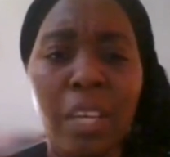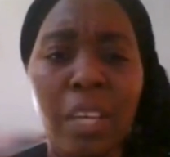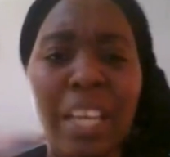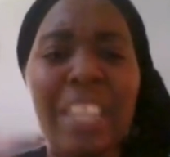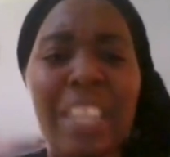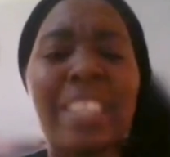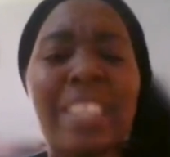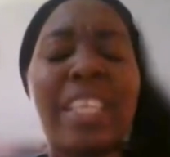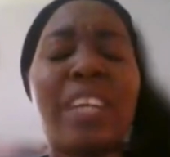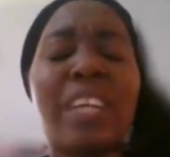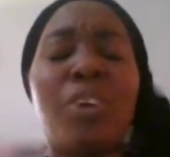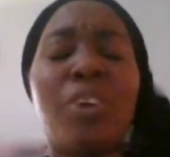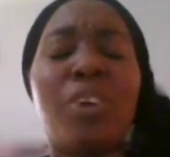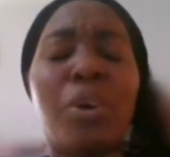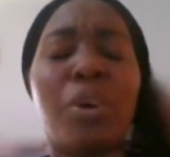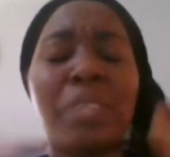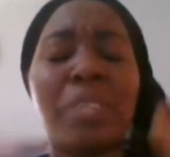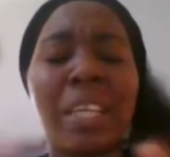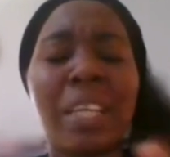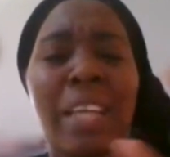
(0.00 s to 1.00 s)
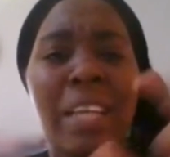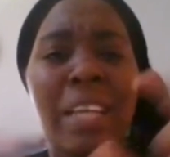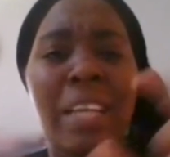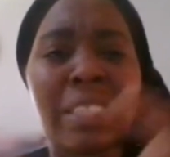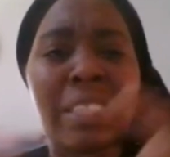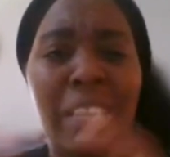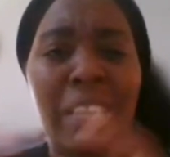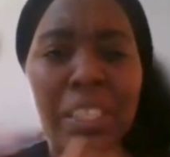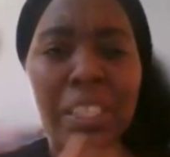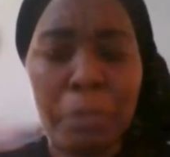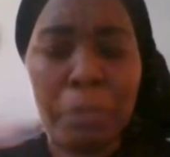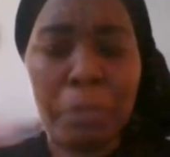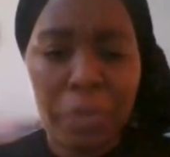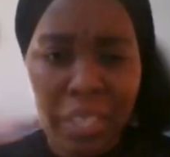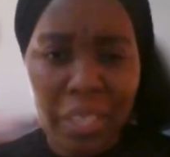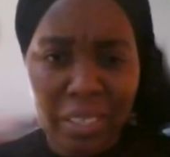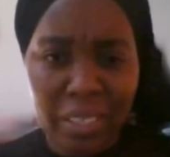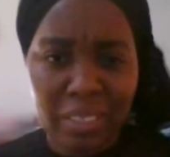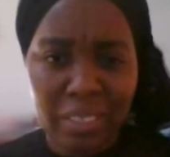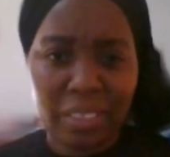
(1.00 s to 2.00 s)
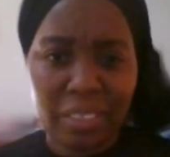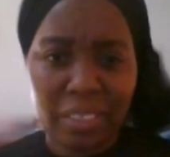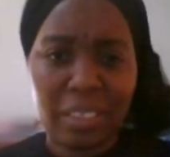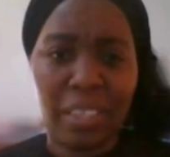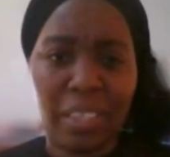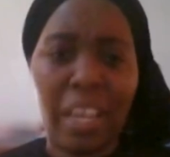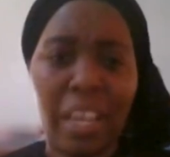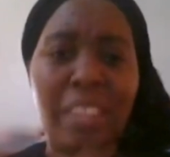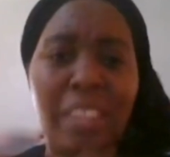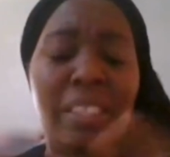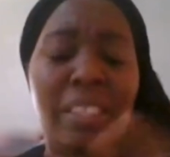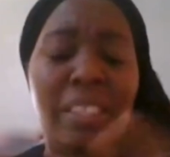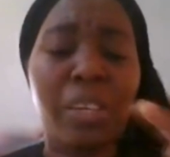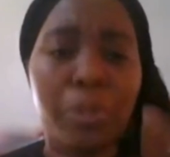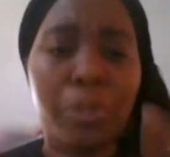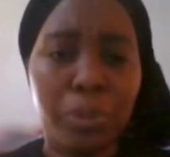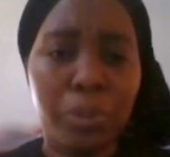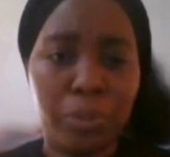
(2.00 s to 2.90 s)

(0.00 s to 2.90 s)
is a God that answers prayers. I tell you.